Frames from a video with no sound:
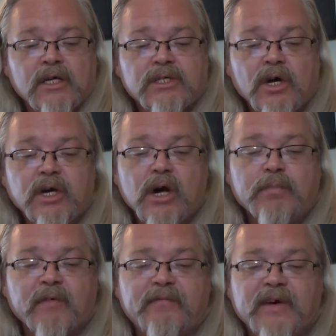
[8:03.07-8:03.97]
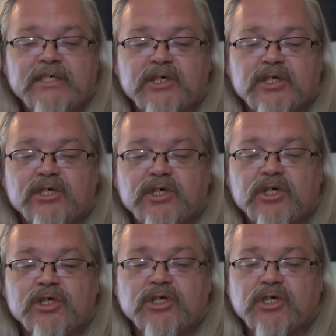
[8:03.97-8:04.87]
Tokyo professor
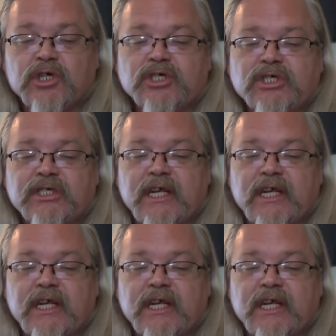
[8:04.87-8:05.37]
surges